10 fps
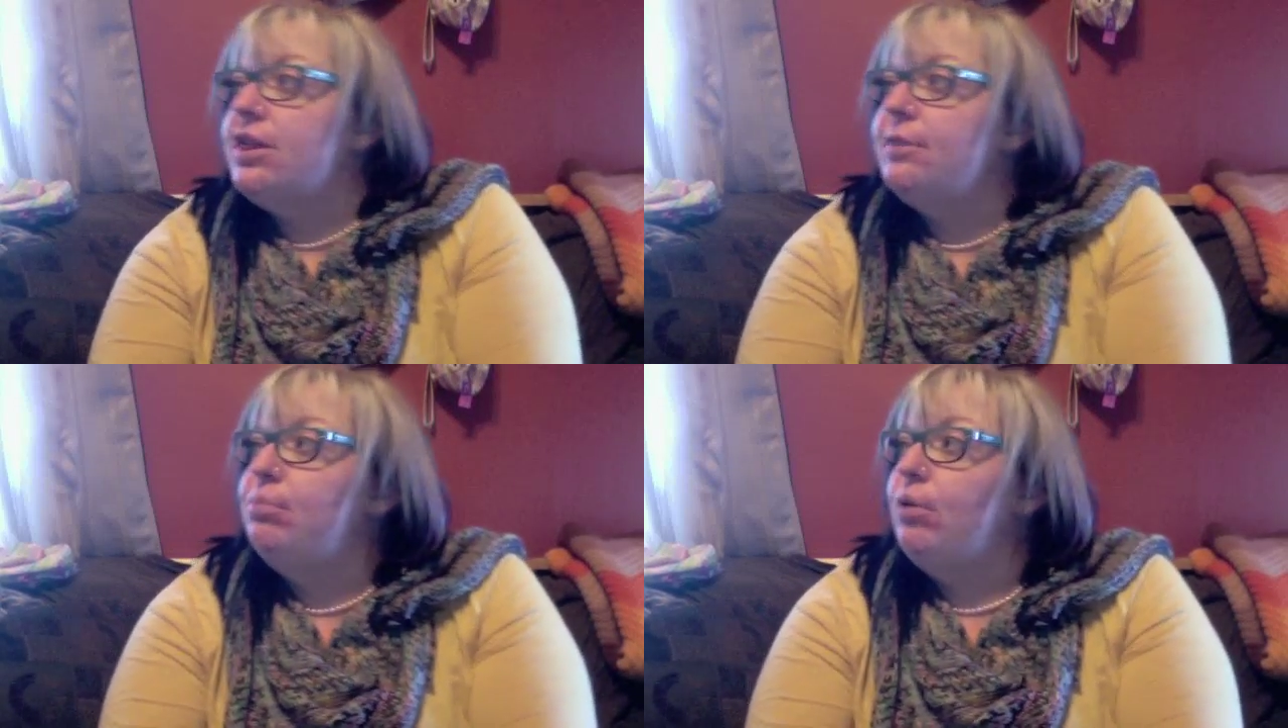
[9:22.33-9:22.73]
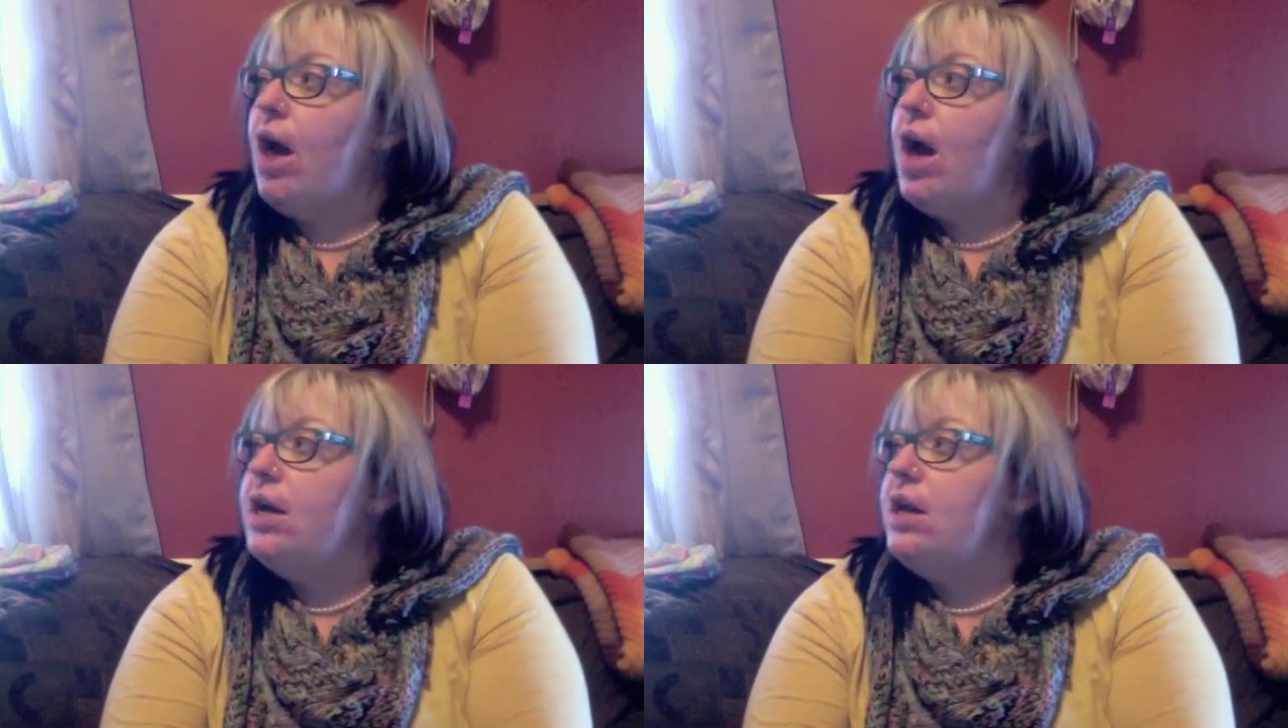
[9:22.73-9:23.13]
The
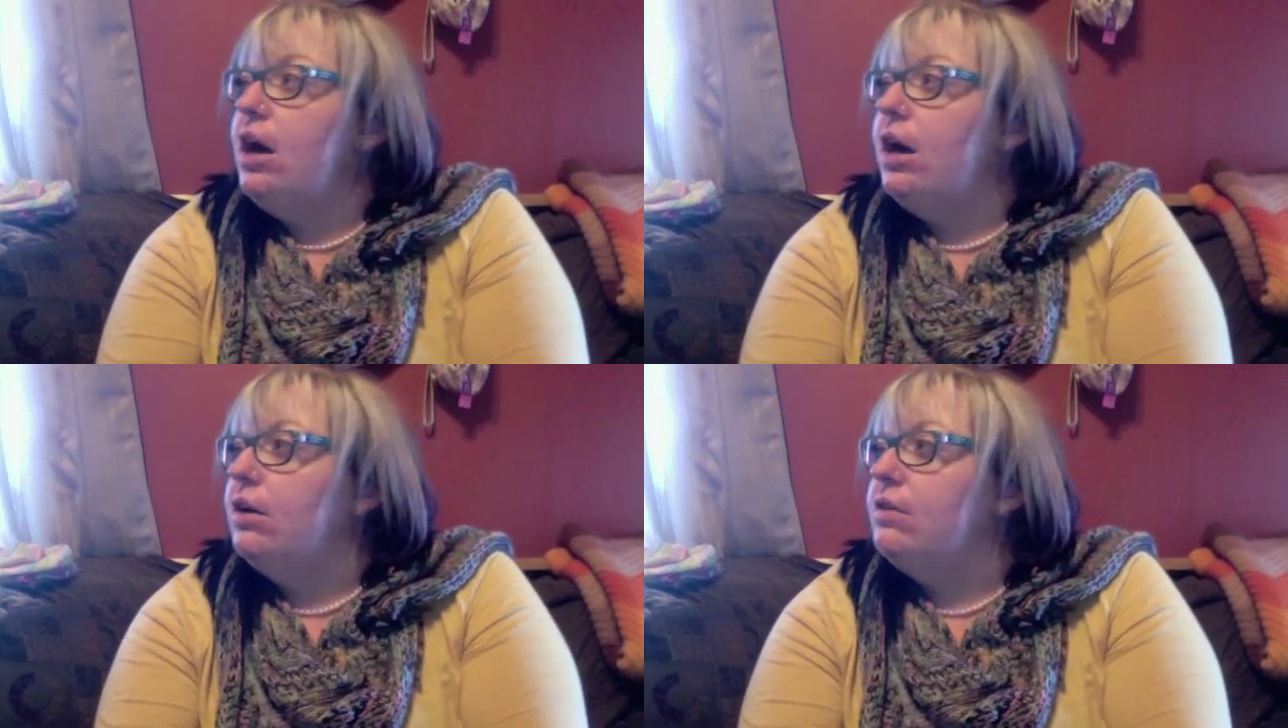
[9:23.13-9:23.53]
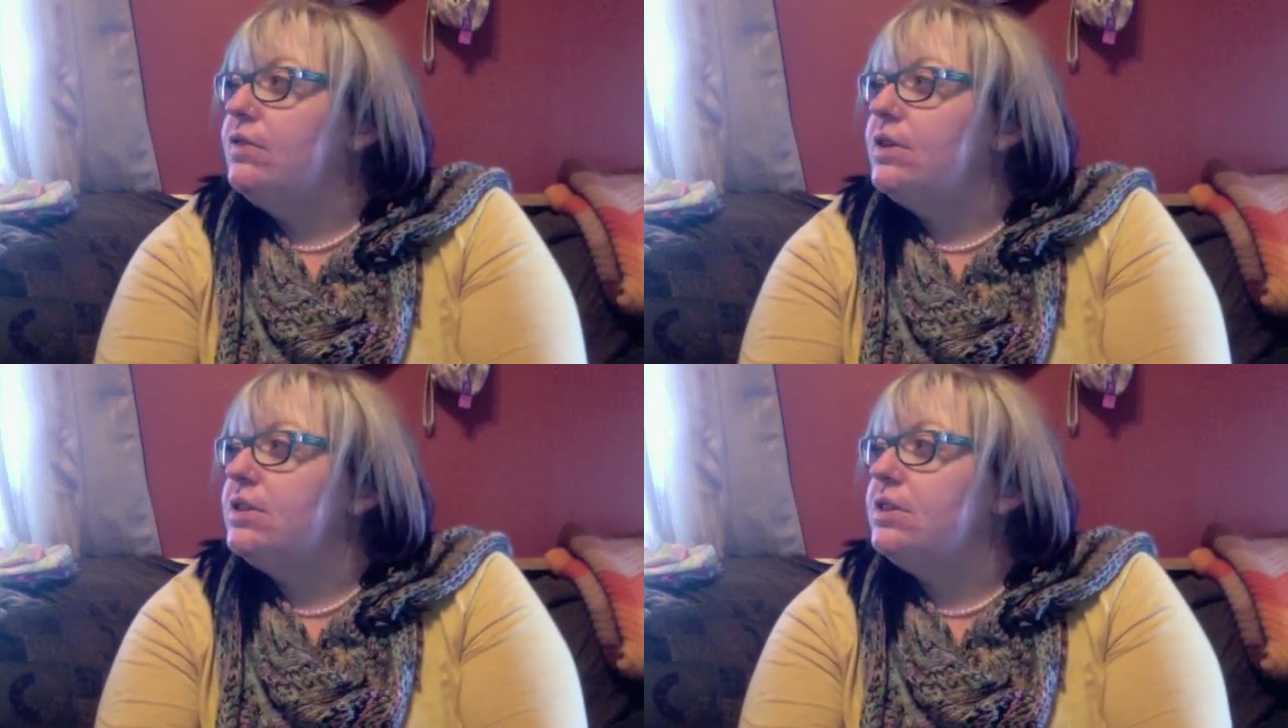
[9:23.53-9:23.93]
Bride of
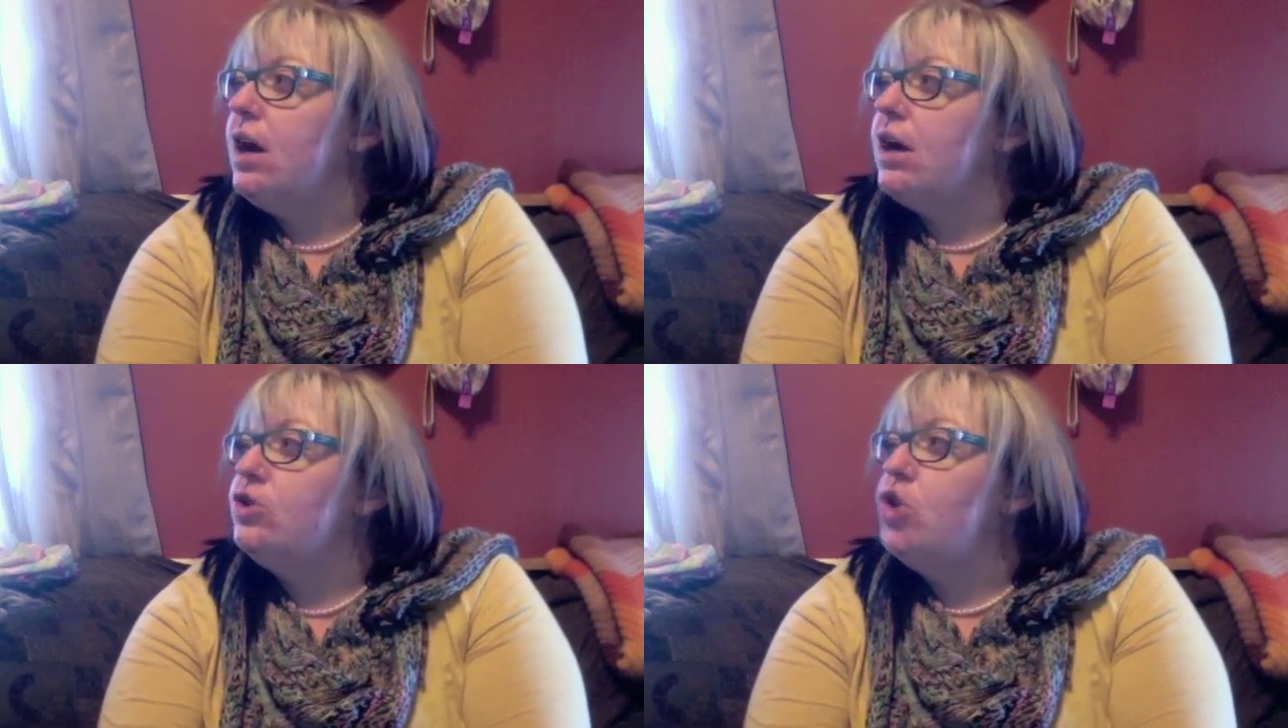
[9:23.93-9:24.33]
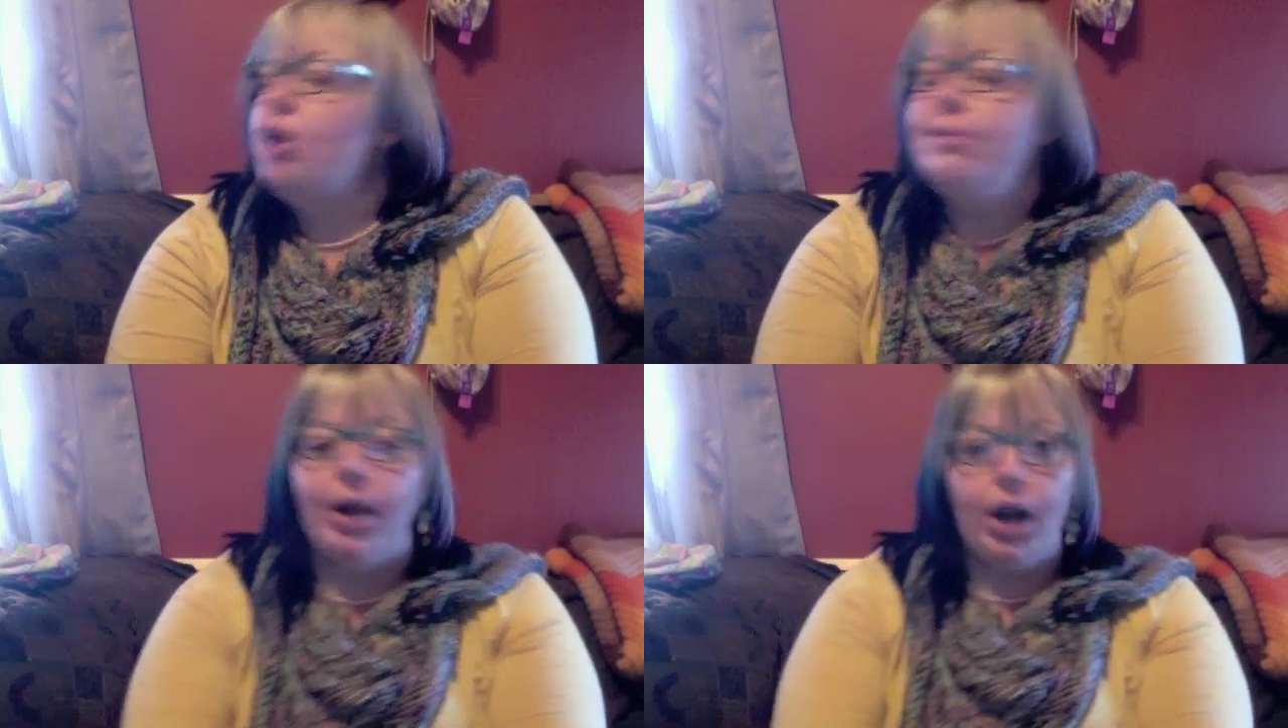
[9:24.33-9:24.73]

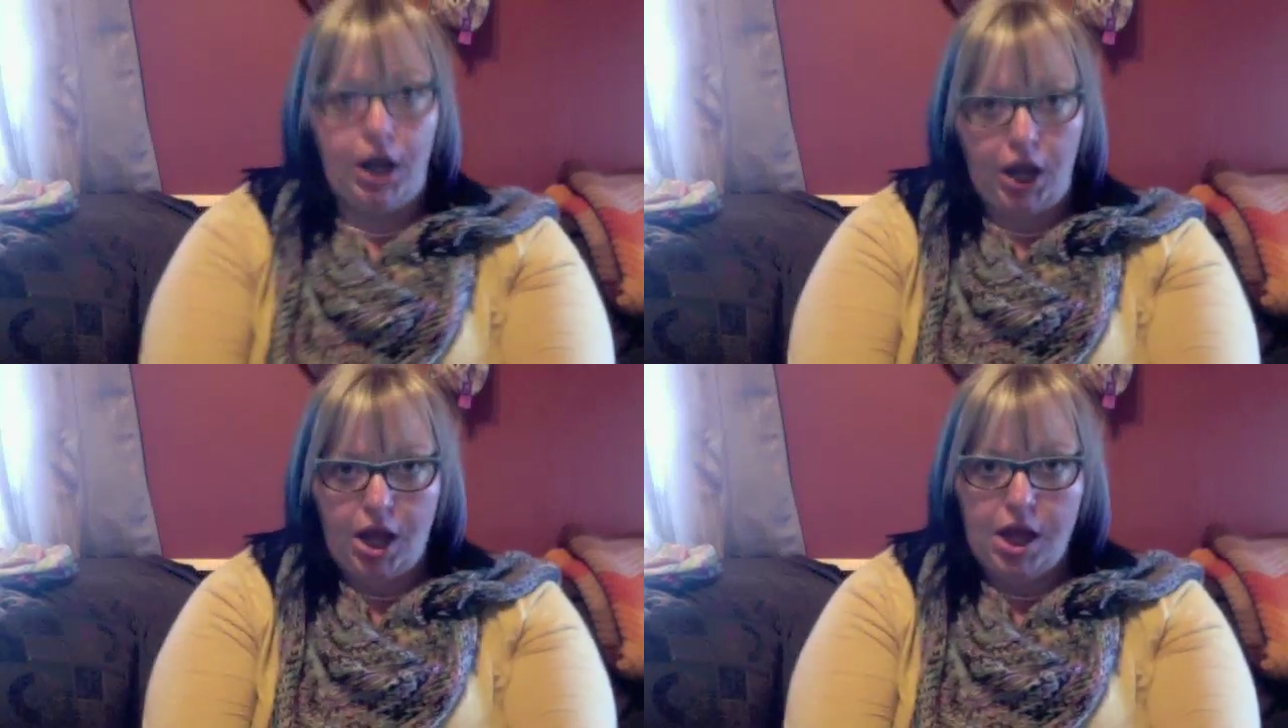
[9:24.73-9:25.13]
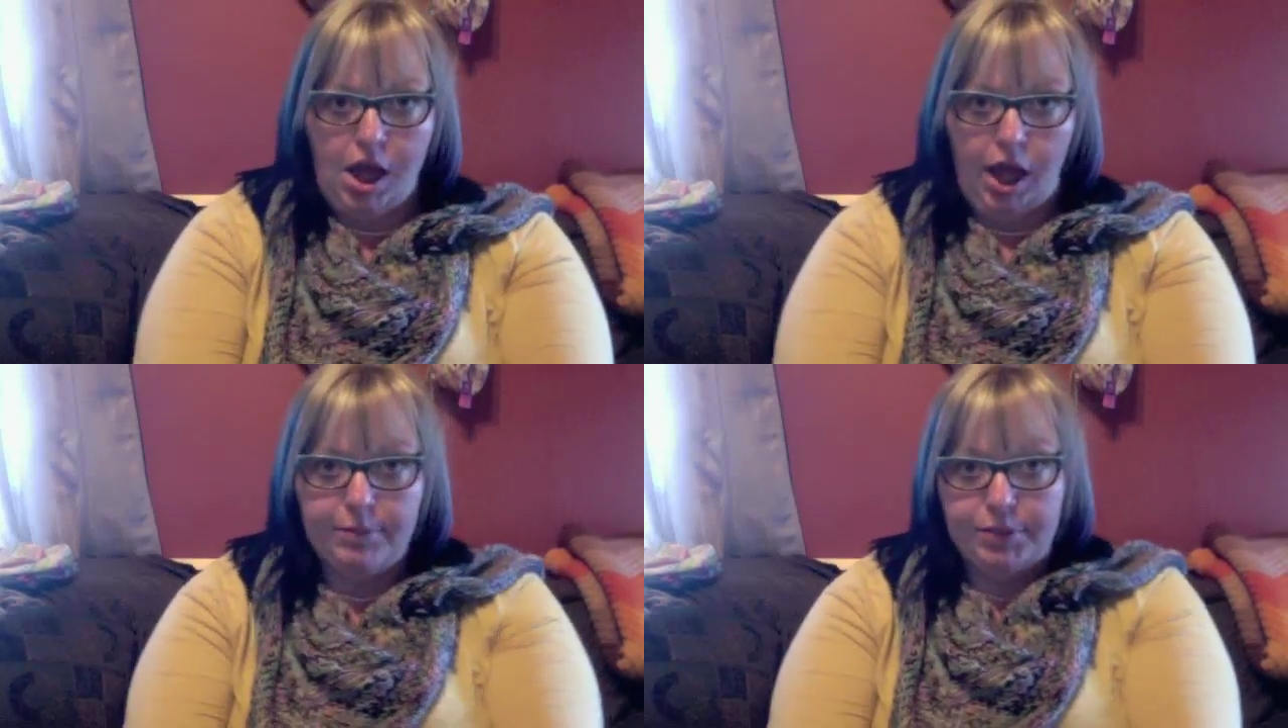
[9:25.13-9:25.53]
Socktober,
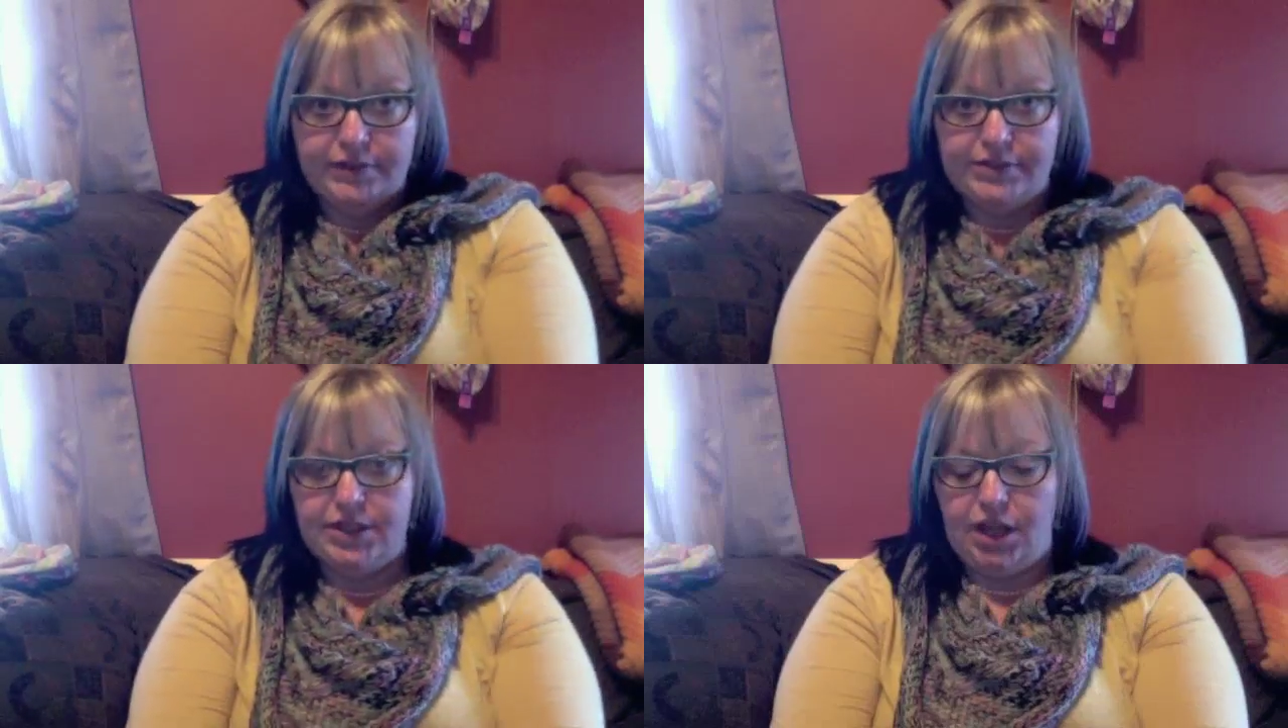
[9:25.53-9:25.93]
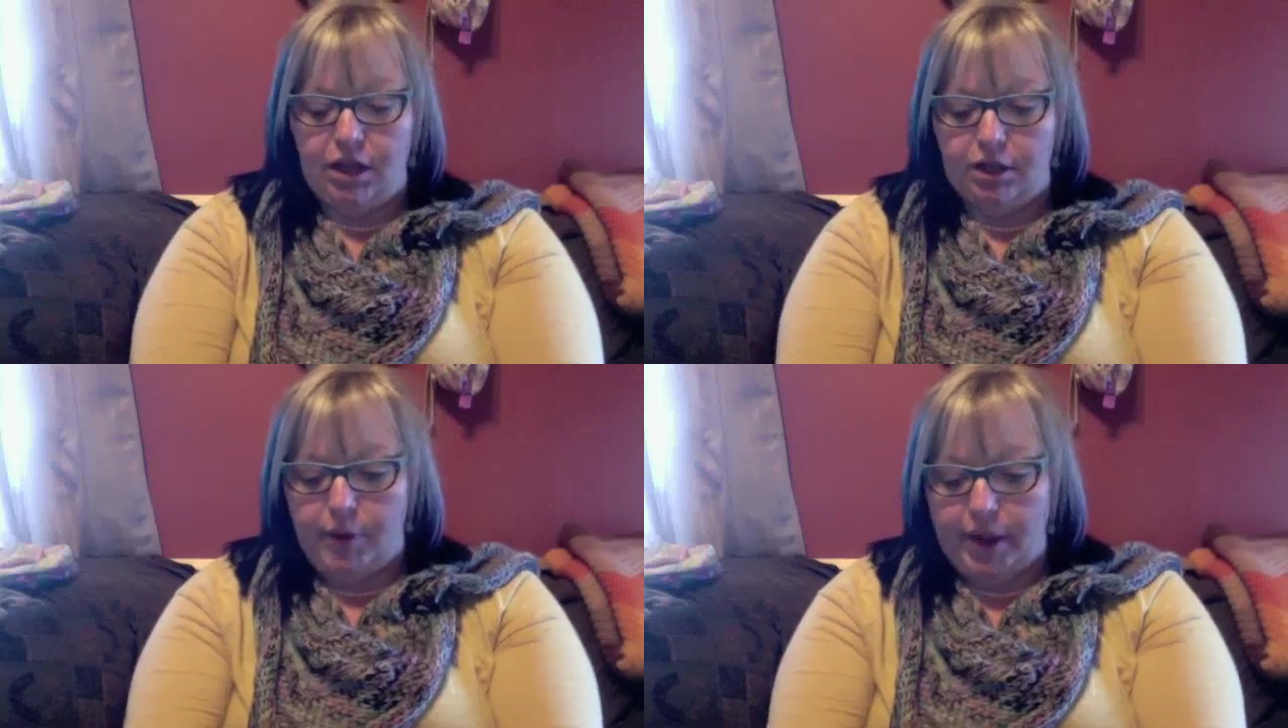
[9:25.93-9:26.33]
I believe, is the
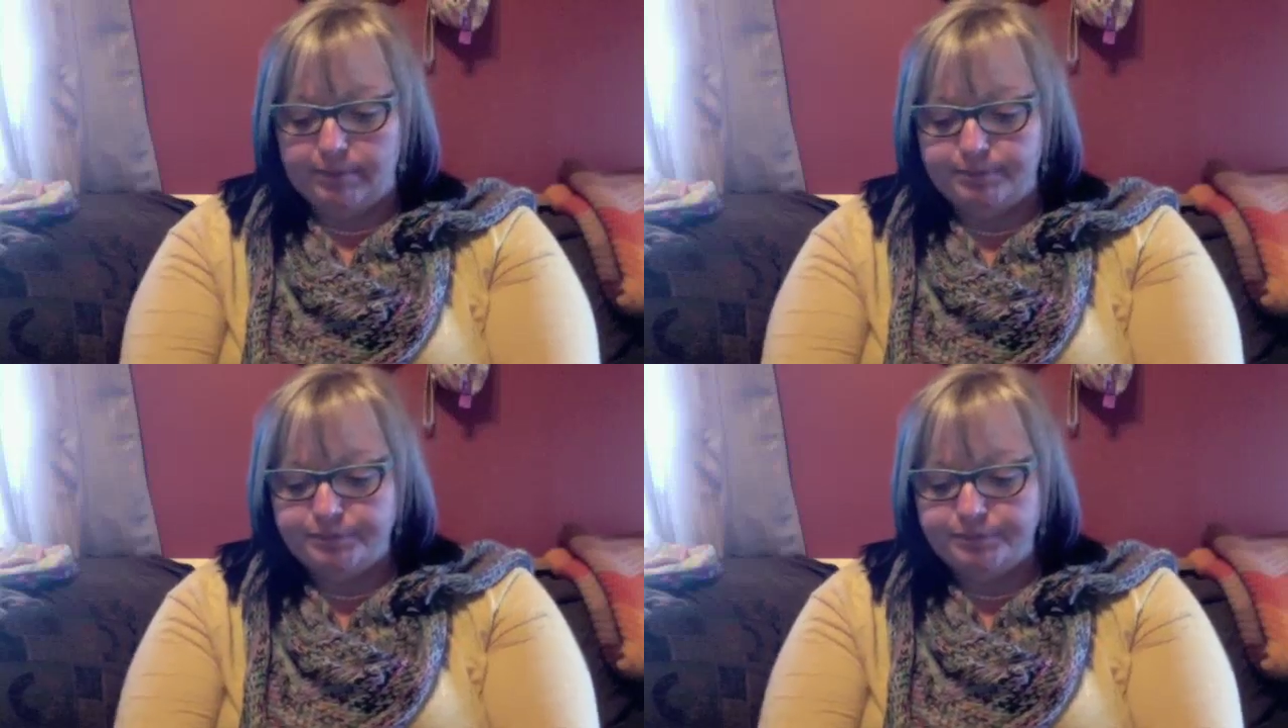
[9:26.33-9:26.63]
colorway.